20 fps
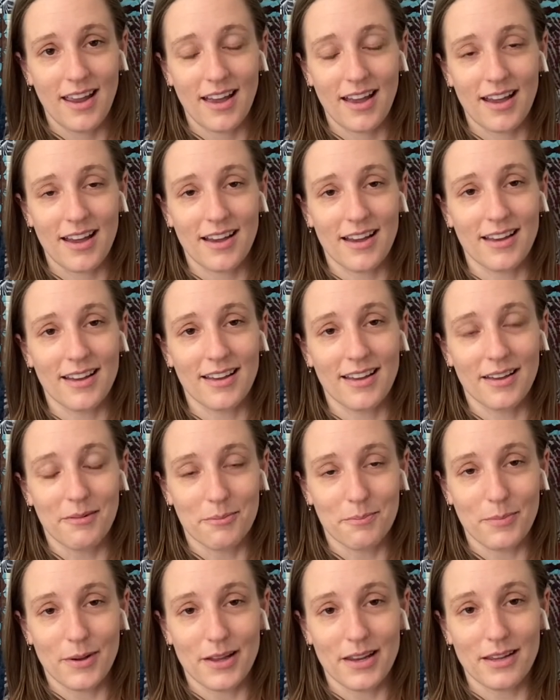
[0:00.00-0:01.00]
Uh,
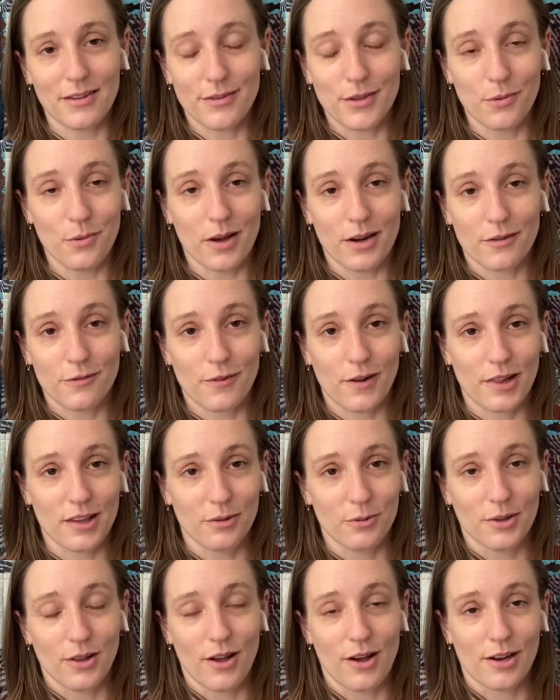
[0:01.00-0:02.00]
but if you want to
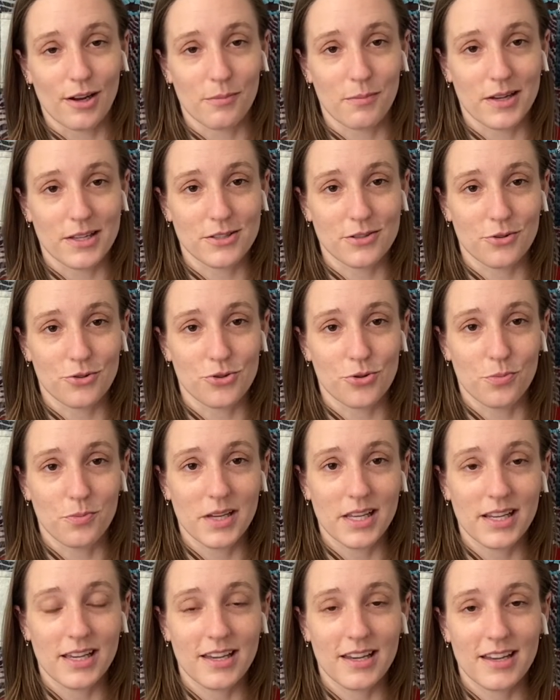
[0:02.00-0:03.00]
follow along on my social
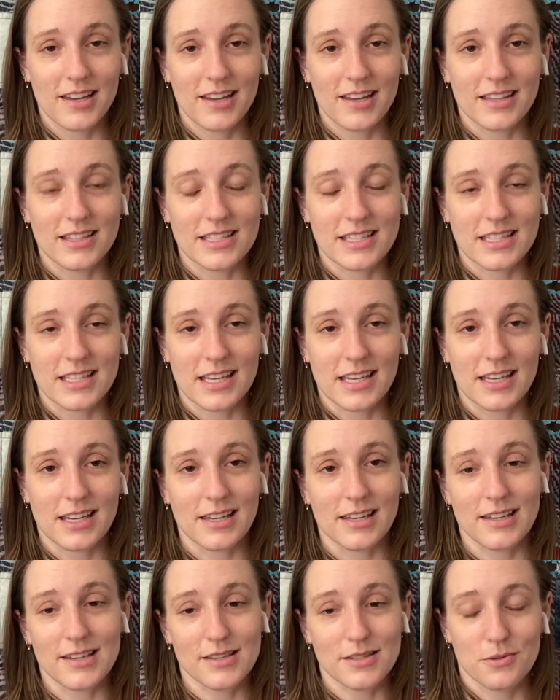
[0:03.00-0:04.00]
media and see